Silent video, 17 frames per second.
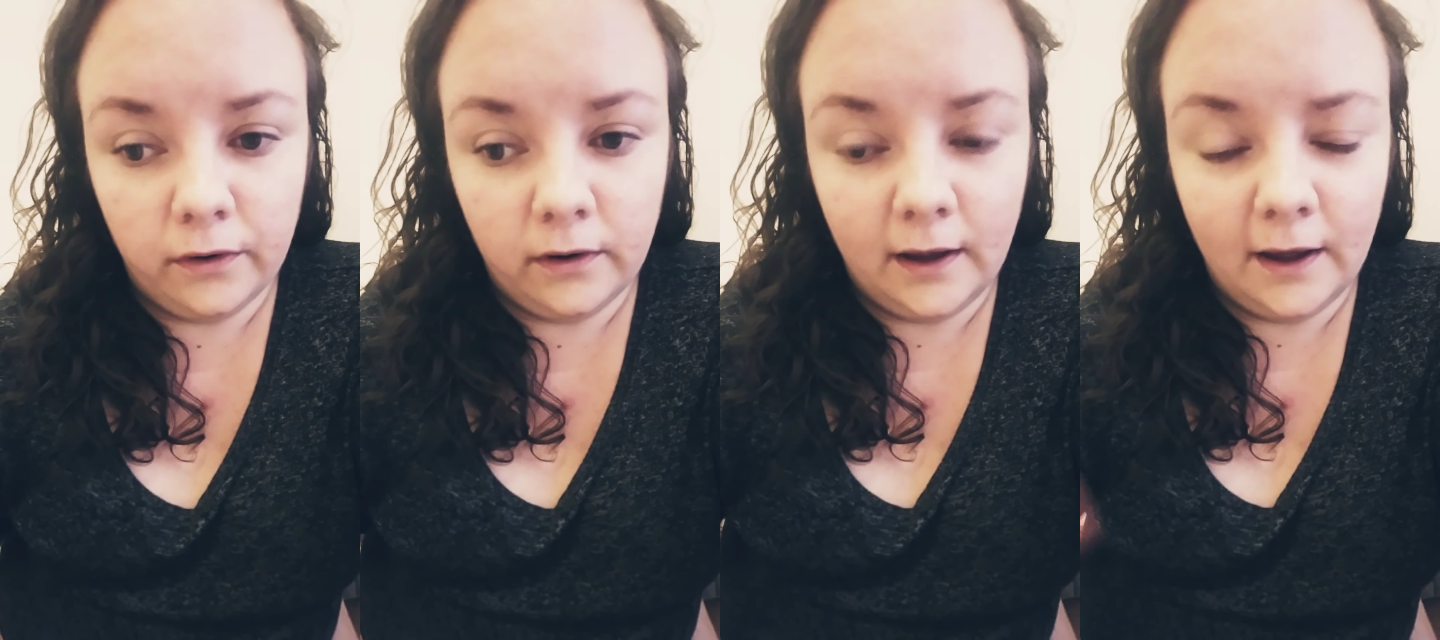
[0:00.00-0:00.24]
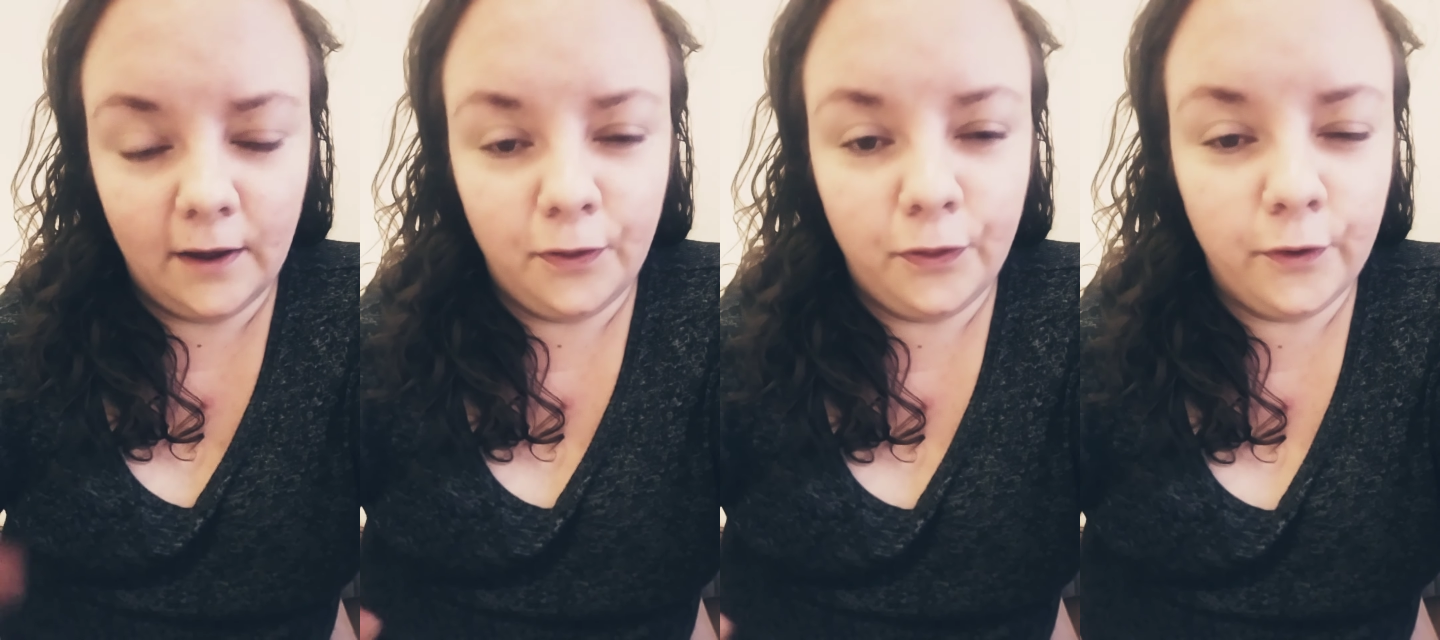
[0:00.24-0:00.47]

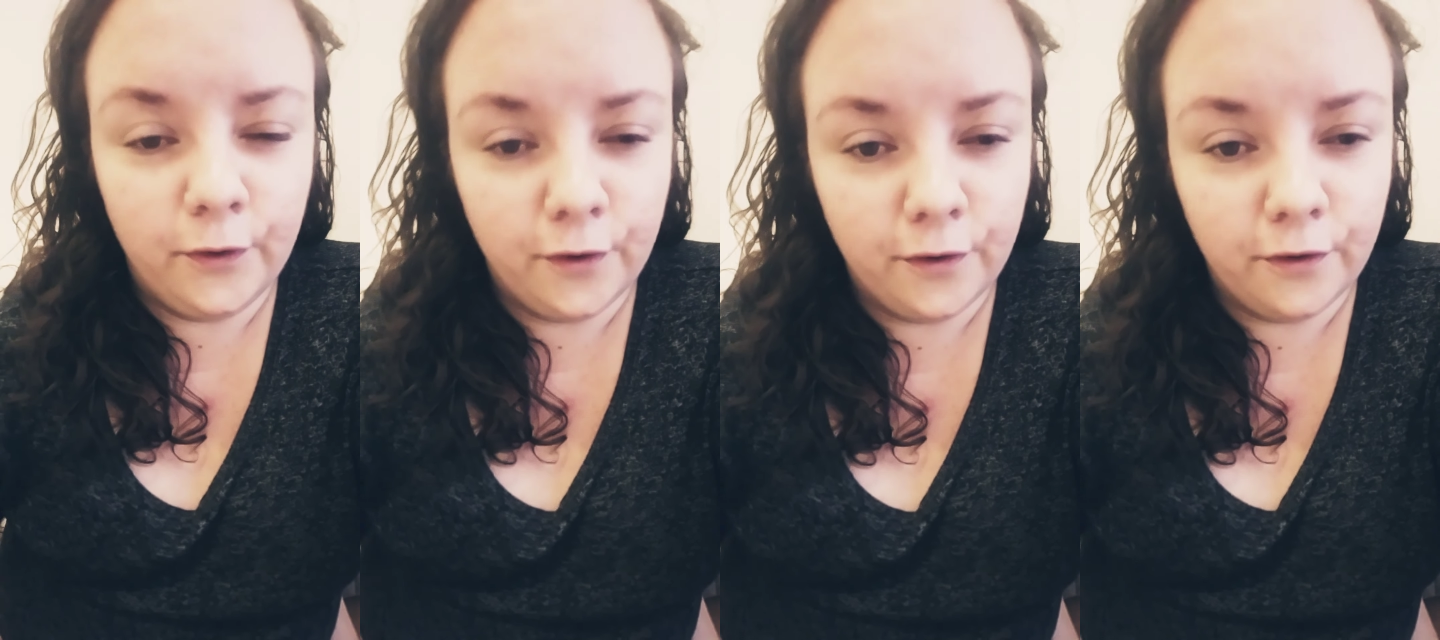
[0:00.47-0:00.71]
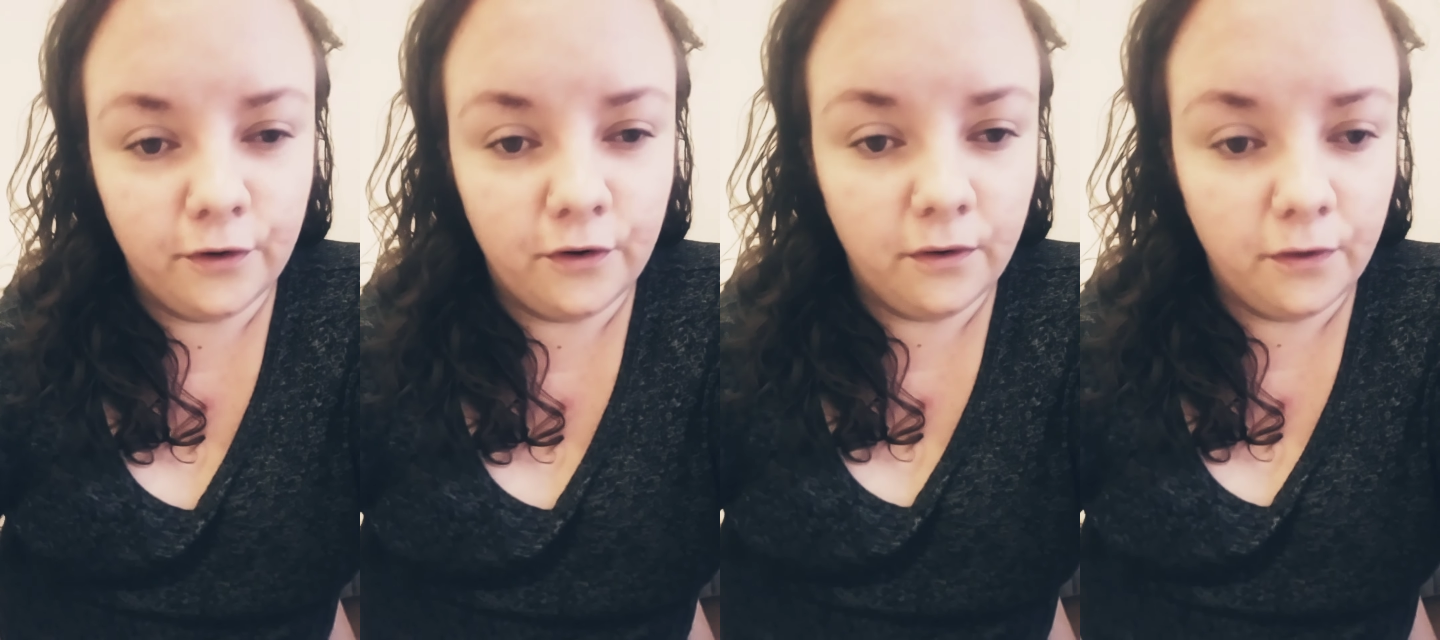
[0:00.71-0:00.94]
like
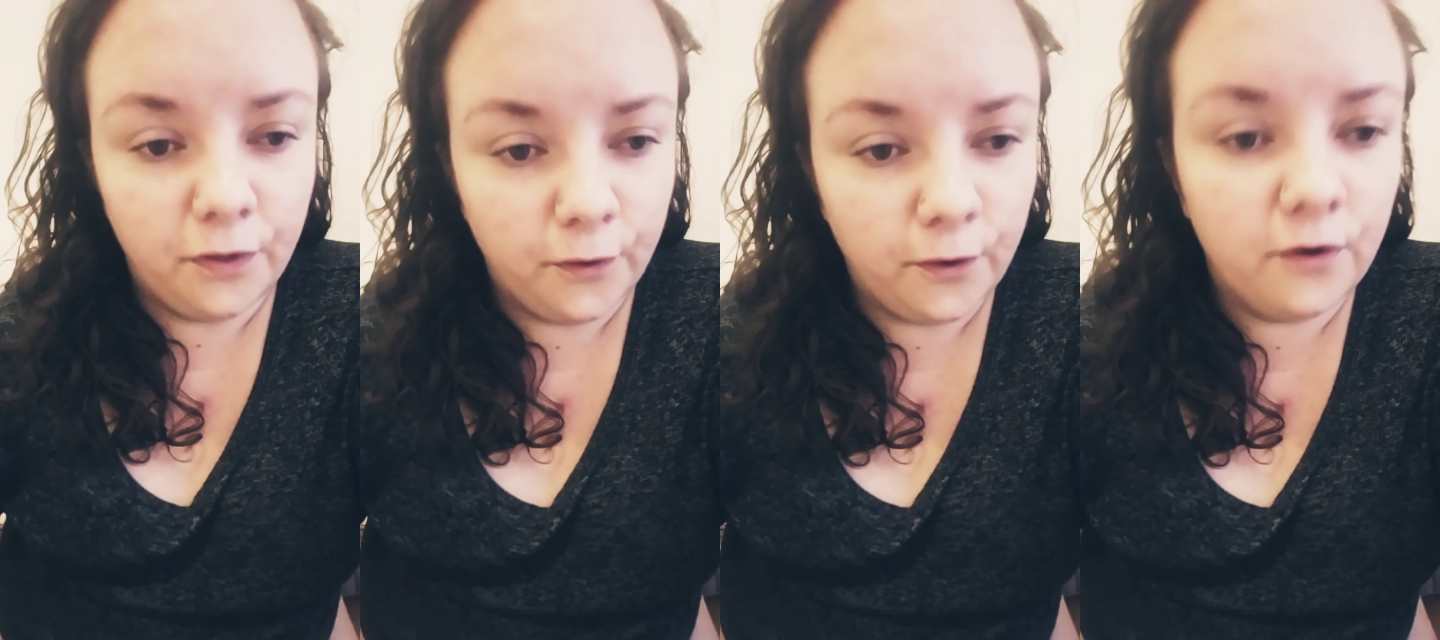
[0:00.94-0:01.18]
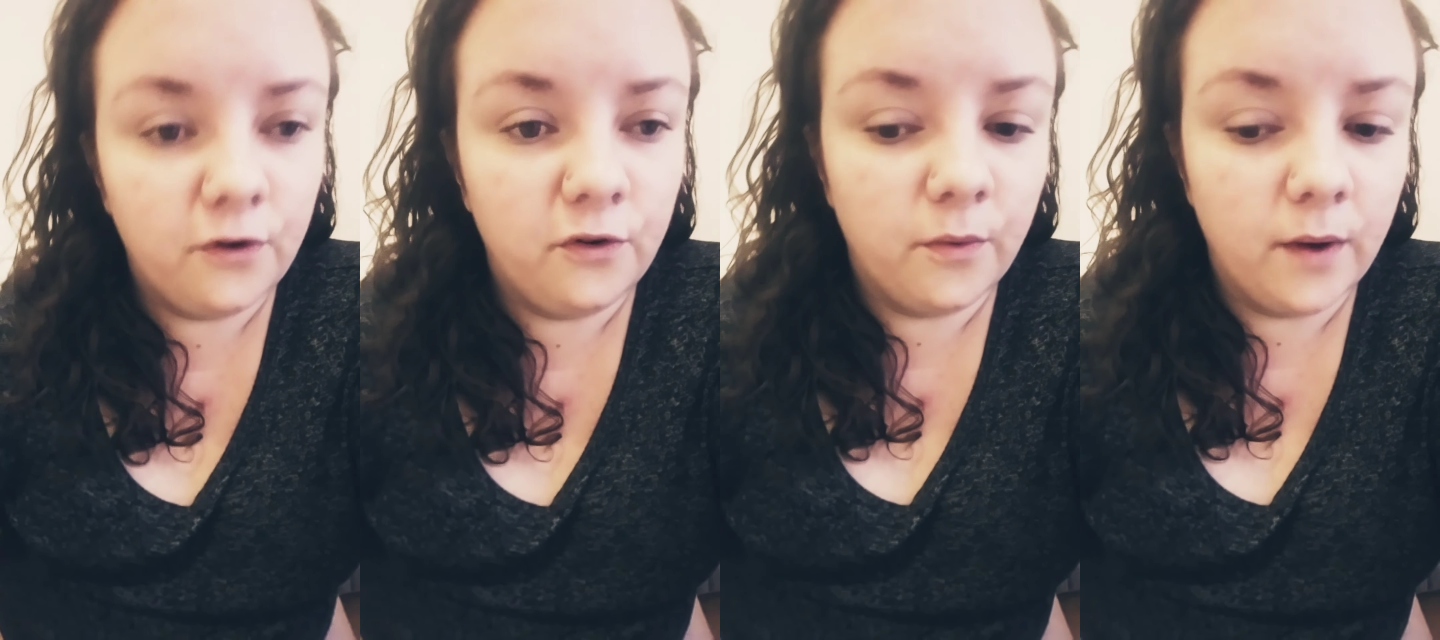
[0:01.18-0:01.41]

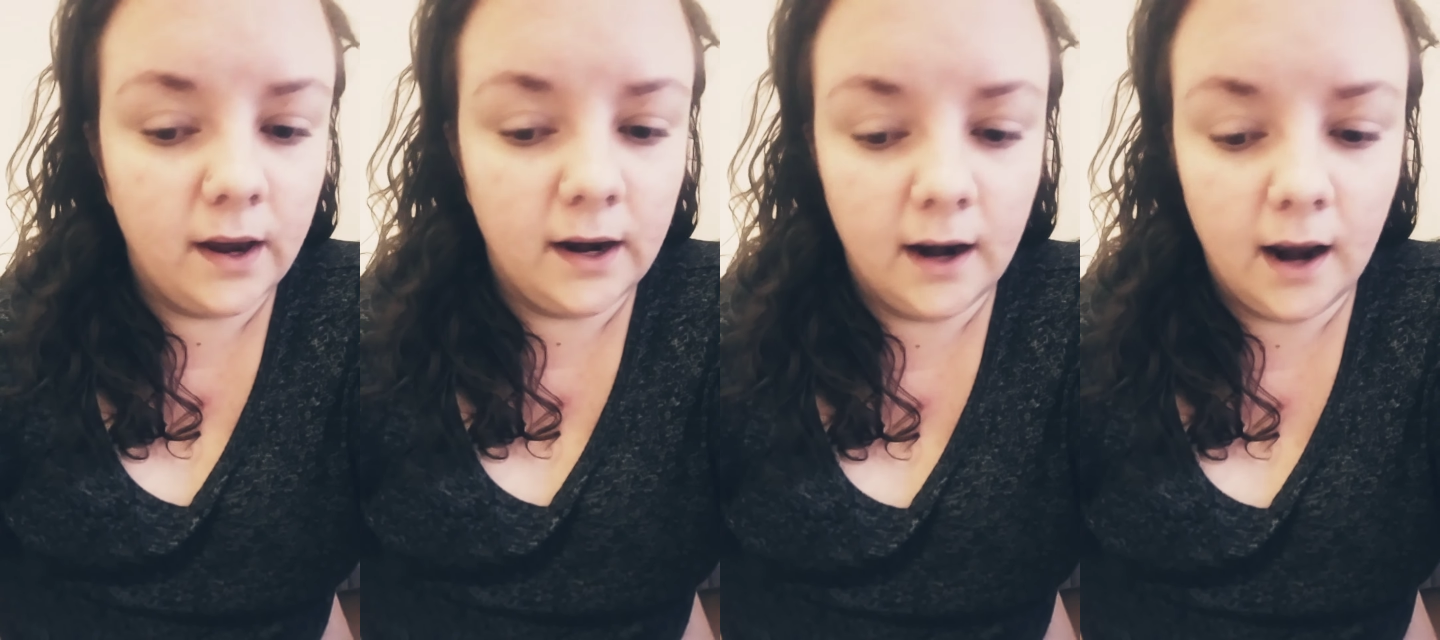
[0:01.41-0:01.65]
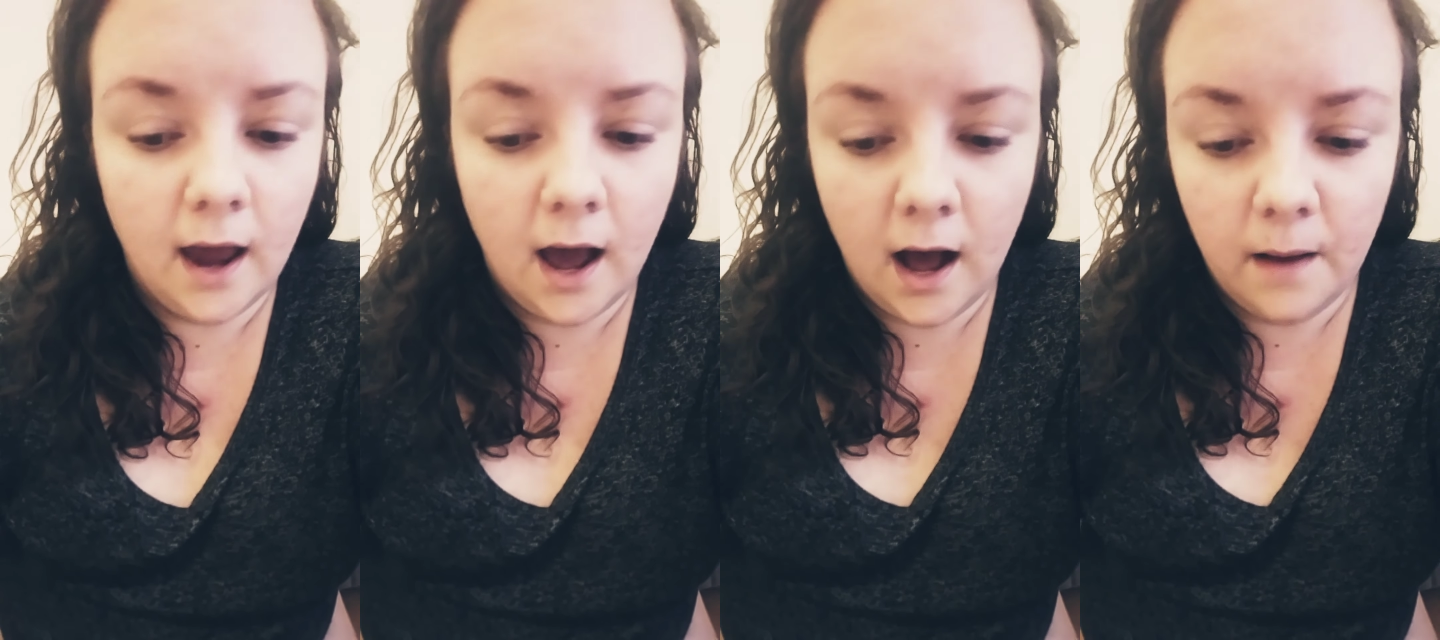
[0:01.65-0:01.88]
third grade
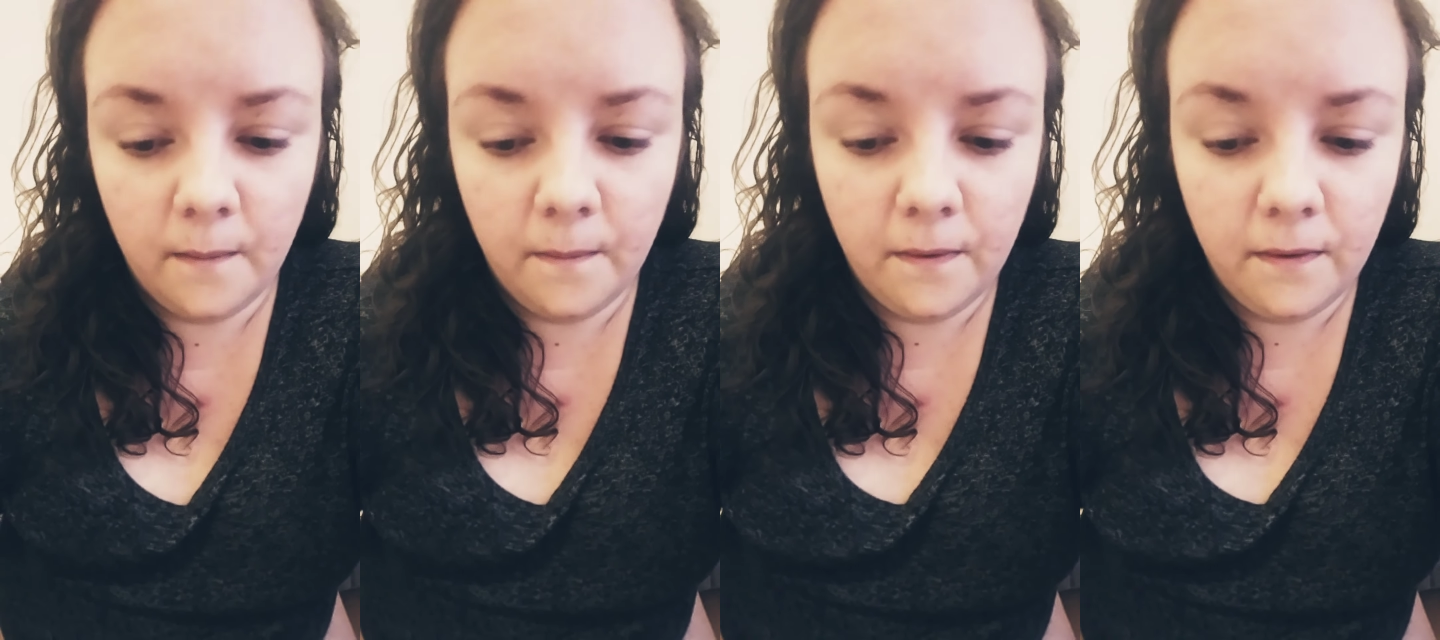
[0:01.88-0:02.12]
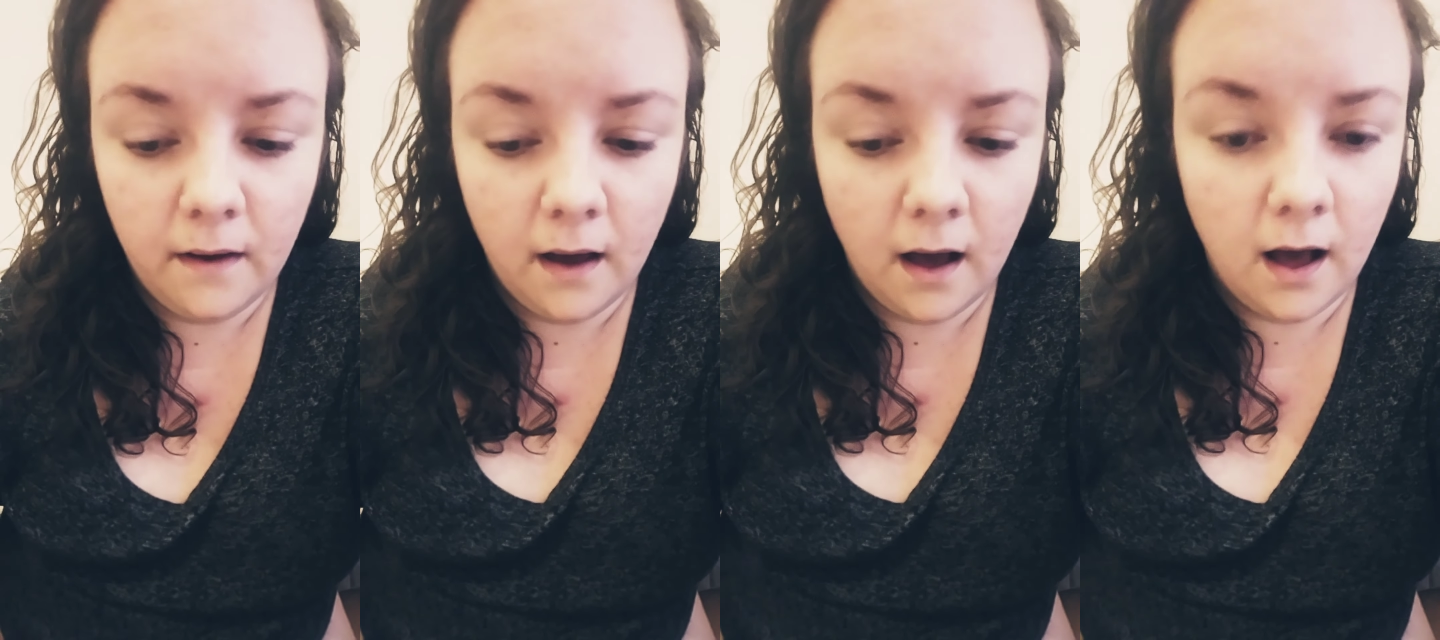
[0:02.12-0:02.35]
and
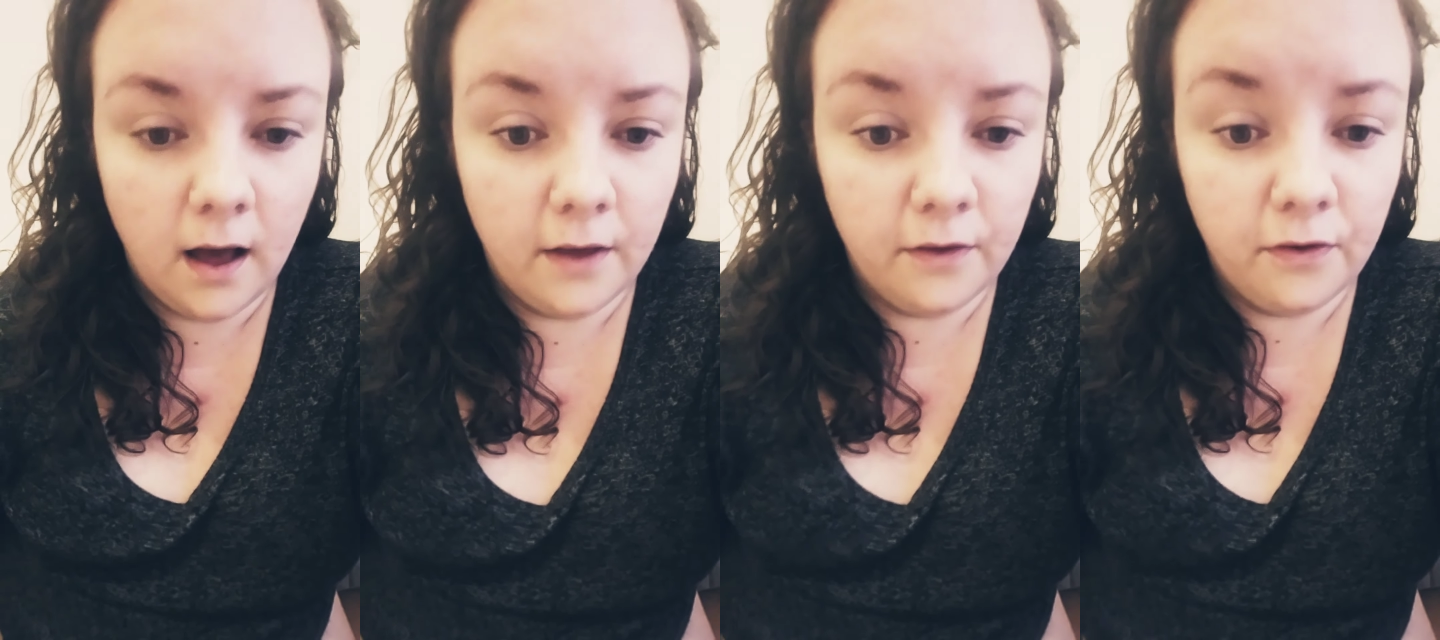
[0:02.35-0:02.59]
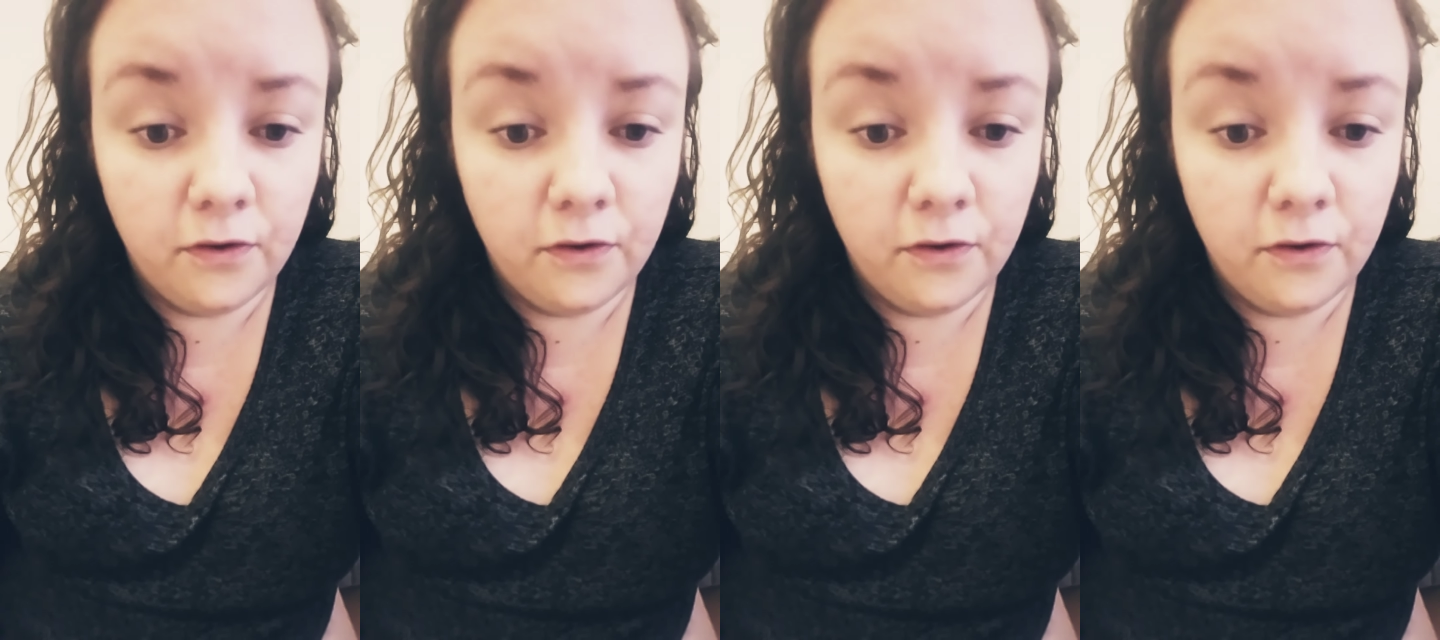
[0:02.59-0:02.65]
up